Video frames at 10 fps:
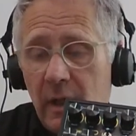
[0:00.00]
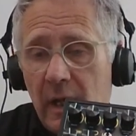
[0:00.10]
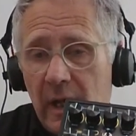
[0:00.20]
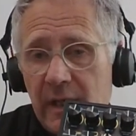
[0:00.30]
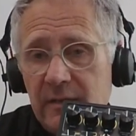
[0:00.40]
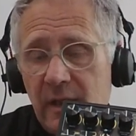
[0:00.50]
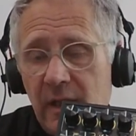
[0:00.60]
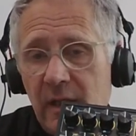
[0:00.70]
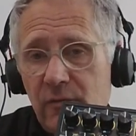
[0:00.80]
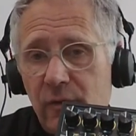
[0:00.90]
I take
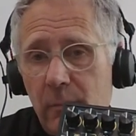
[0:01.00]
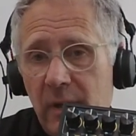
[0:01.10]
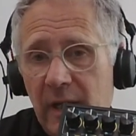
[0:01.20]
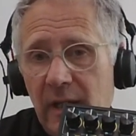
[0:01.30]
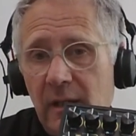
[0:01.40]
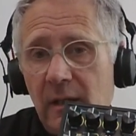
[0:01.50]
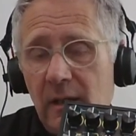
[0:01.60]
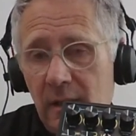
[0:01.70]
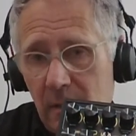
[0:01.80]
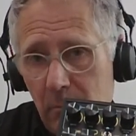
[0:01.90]
it for playing
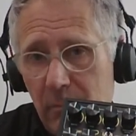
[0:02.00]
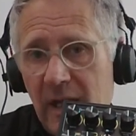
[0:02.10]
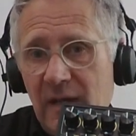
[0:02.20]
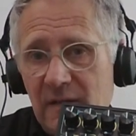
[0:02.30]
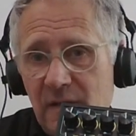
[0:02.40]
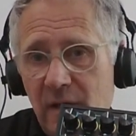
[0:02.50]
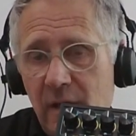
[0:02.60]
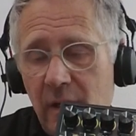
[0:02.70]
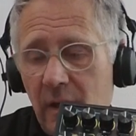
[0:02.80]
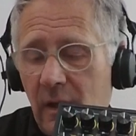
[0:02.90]
bass,
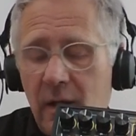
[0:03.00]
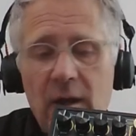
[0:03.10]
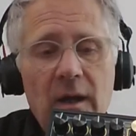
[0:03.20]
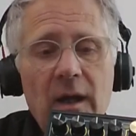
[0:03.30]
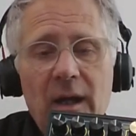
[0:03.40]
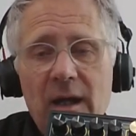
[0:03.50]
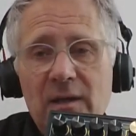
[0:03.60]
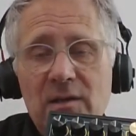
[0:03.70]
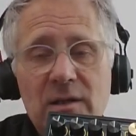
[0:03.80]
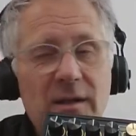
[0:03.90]

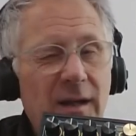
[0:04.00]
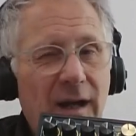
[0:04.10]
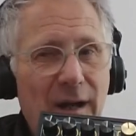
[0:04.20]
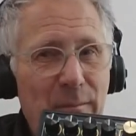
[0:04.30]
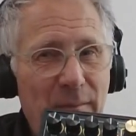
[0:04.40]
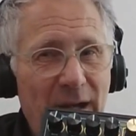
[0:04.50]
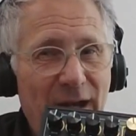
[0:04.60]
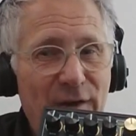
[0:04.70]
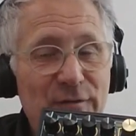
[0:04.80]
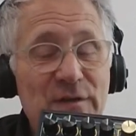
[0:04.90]
and I
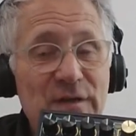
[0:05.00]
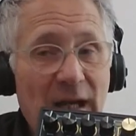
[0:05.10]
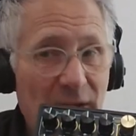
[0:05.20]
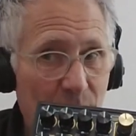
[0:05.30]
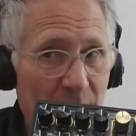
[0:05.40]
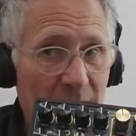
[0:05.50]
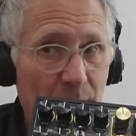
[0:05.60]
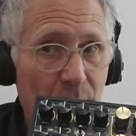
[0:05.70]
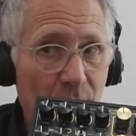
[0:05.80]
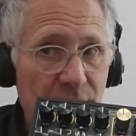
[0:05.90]
have a second pedal
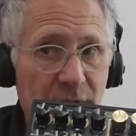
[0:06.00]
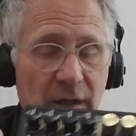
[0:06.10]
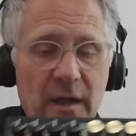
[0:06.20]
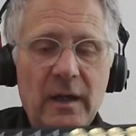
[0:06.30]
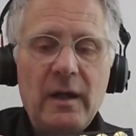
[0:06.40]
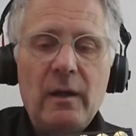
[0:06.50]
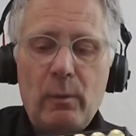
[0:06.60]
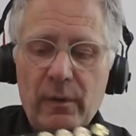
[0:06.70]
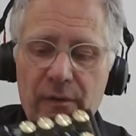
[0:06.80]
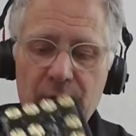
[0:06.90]
board
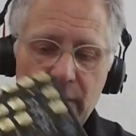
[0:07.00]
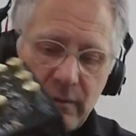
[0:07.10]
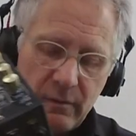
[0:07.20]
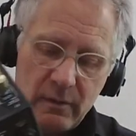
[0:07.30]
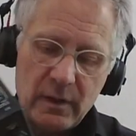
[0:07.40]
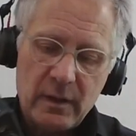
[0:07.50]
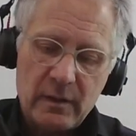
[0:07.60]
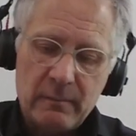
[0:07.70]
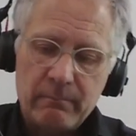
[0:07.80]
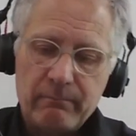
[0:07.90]
with
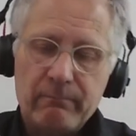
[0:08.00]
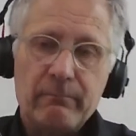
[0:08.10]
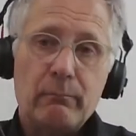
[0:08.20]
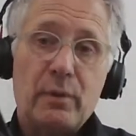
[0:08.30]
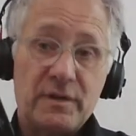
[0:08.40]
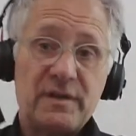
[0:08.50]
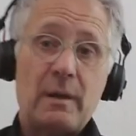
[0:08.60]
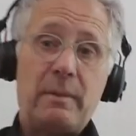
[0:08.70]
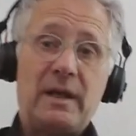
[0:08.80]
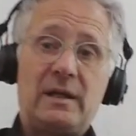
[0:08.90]
Bonsai
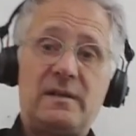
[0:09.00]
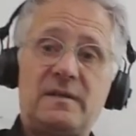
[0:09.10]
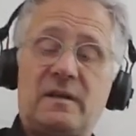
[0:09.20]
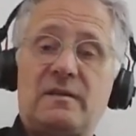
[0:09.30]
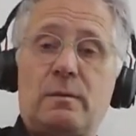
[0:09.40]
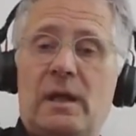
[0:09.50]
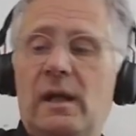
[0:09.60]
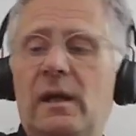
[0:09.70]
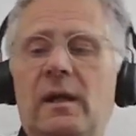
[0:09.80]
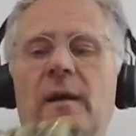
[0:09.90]
pedals as well